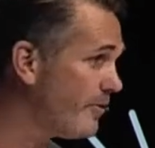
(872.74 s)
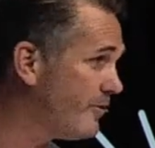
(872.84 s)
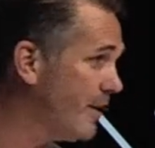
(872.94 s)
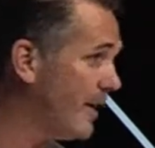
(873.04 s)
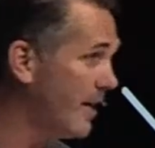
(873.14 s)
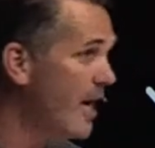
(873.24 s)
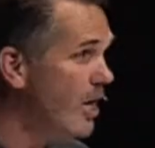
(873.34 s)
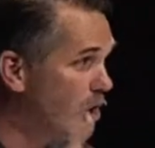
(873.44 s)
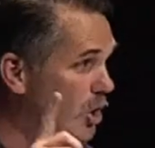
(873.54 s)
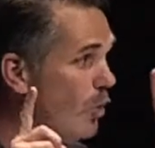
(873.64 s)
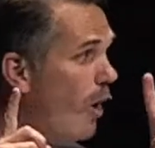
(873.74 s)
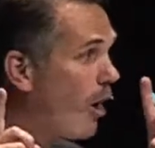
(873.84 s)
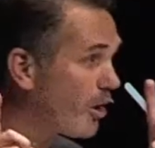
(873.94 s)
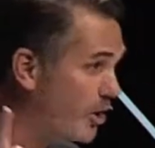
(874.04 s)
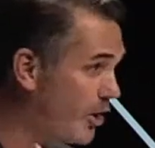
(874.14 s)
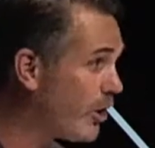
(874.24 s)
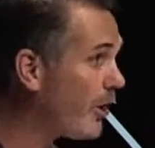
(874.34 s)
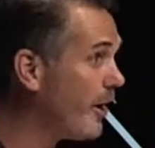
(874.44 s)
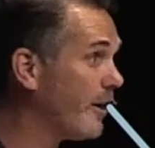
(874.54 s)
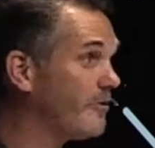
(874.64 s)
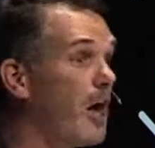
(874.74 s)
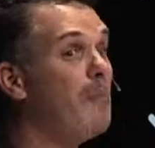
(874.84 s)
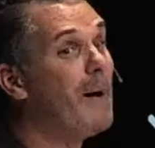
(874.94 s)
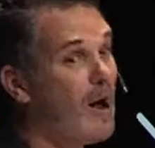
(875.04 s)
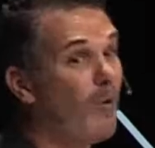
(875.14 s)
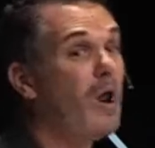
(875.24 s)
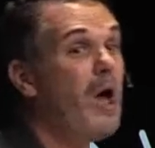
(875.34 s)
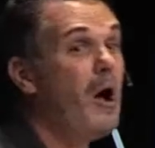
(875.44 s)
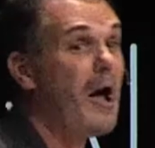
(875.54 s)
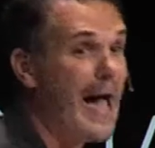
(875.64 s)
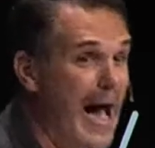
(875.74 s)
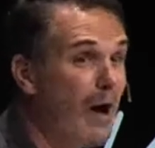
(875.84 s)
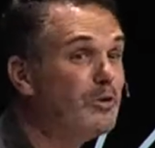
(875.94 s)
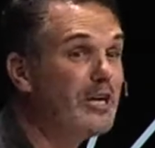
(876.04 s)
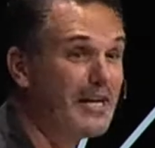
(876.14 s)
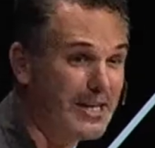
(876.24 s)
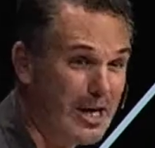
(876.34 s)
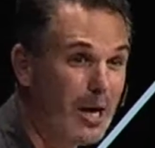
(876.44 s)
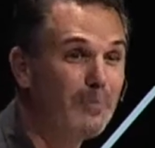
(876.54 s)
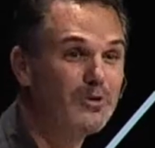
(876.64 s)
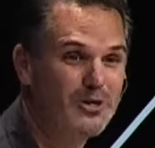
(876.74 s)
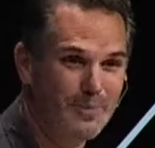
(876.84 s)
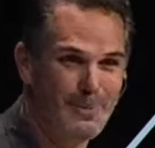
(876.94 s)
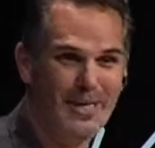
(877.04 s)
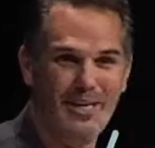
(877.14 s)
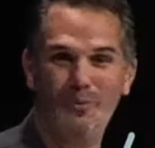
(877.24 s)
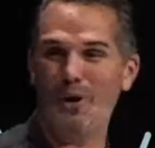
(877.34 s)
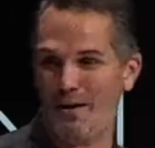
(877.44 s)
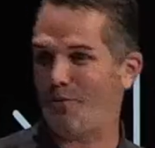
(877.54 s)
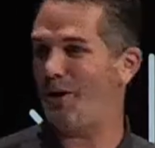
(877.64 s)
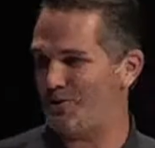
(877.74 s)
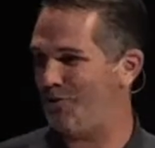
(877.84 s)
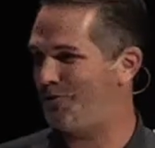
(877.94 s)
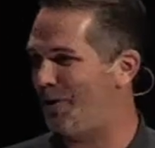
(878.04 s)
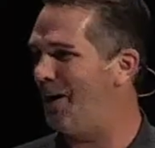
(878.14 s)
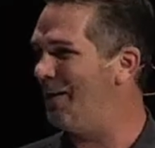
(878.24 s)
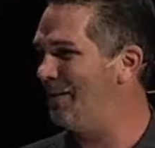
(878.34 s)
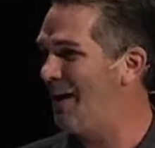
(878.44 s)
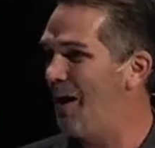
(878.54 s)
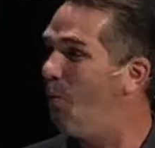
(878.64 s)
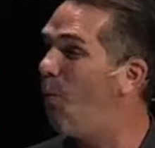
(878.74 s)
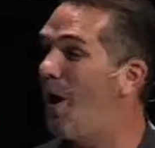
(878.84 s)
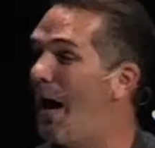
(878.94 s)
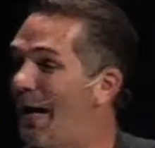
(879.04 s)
seen, you are curious about how did it come to be, whatever I just saw. What